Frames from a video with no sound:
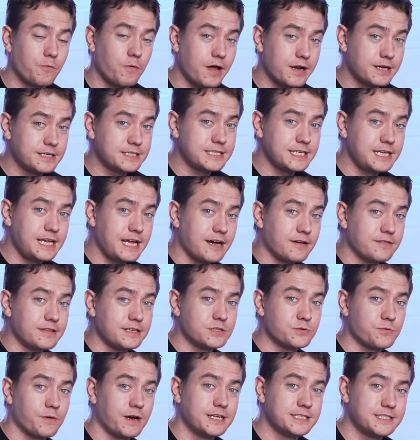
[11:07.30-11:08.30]
want to see how
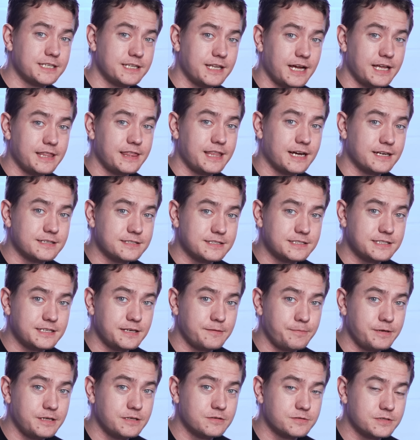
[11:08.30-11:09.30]
these Ryzen 9000
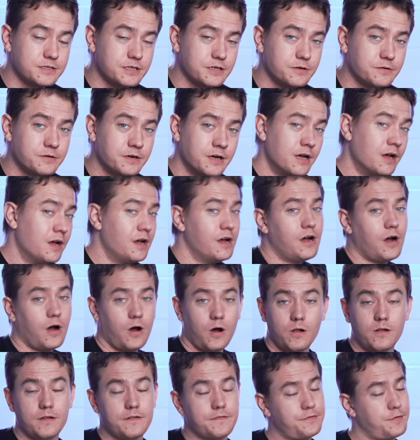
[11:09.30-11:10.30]
CPUs do.
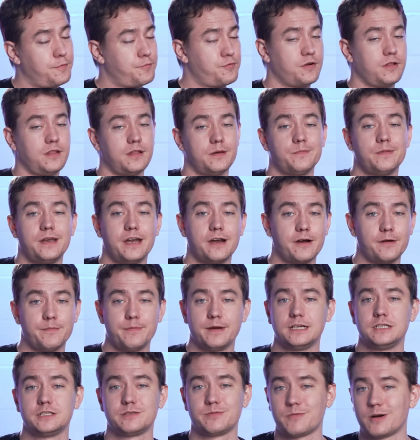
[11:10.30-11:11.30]
All of the preliminary
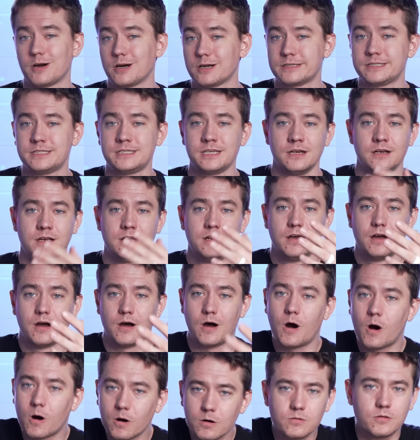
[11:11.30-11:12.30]
benchmarks
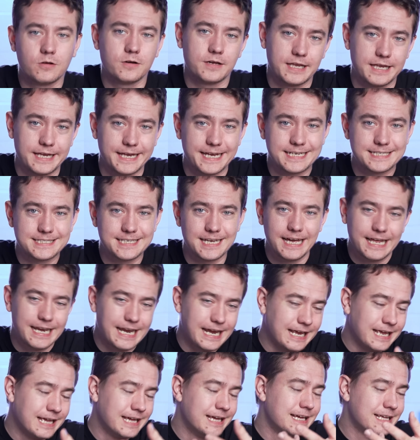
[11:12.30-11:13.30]
are looking
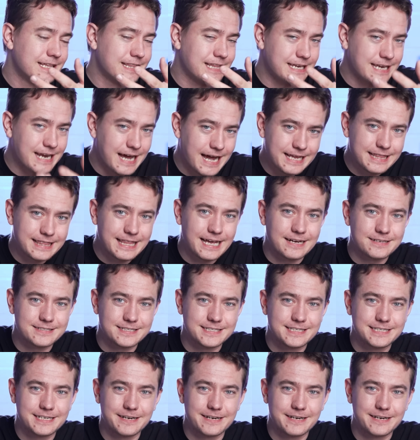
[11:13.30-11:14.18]
exciting. The 9000